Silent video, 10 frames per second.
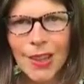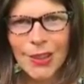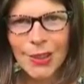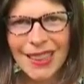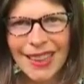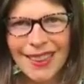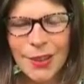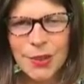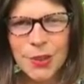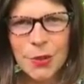light
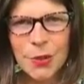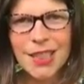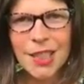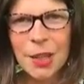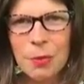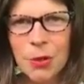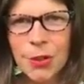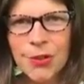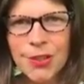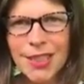language wanted to come
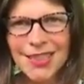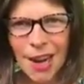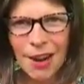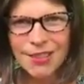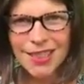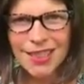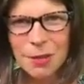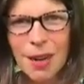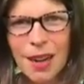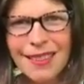through. Doesn't often on
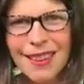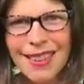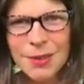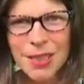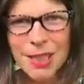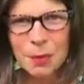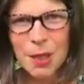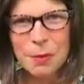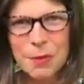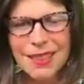the podcast, but
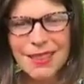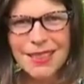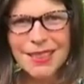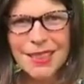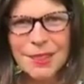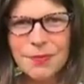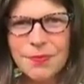sometimes it does.